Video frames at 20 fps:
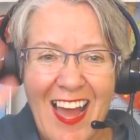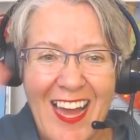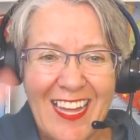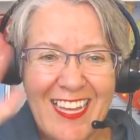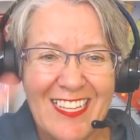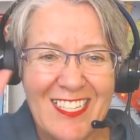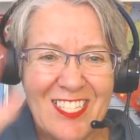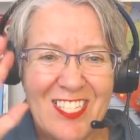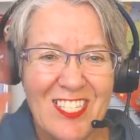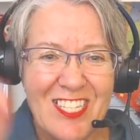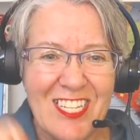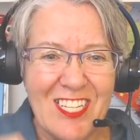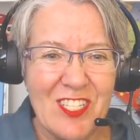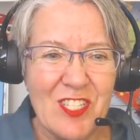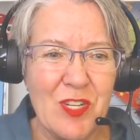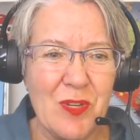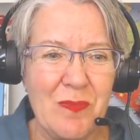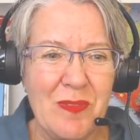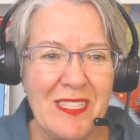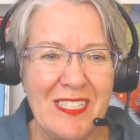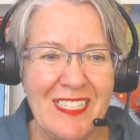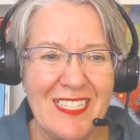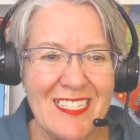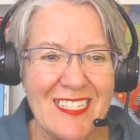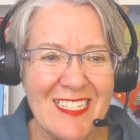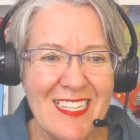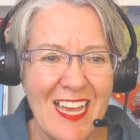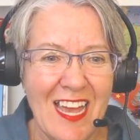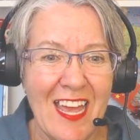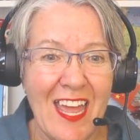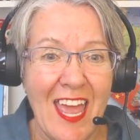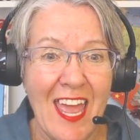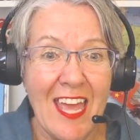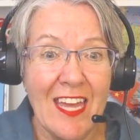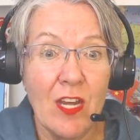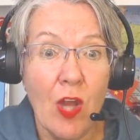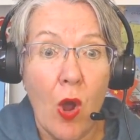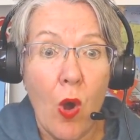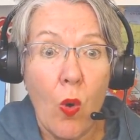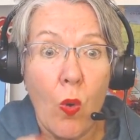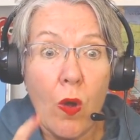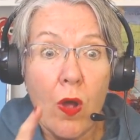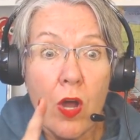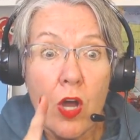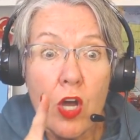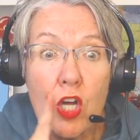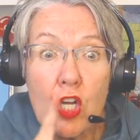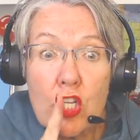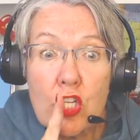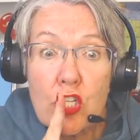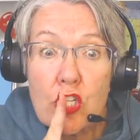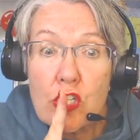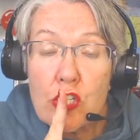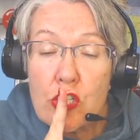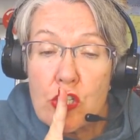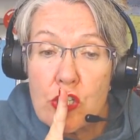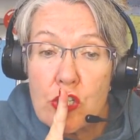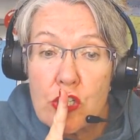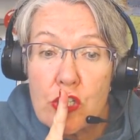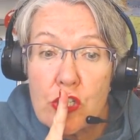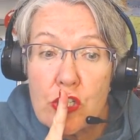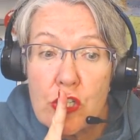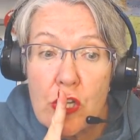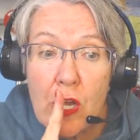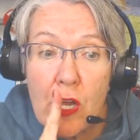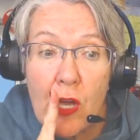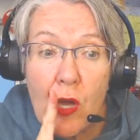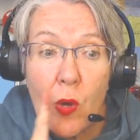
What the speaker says: Hi, it's Teacher Melissa. And oh, shh,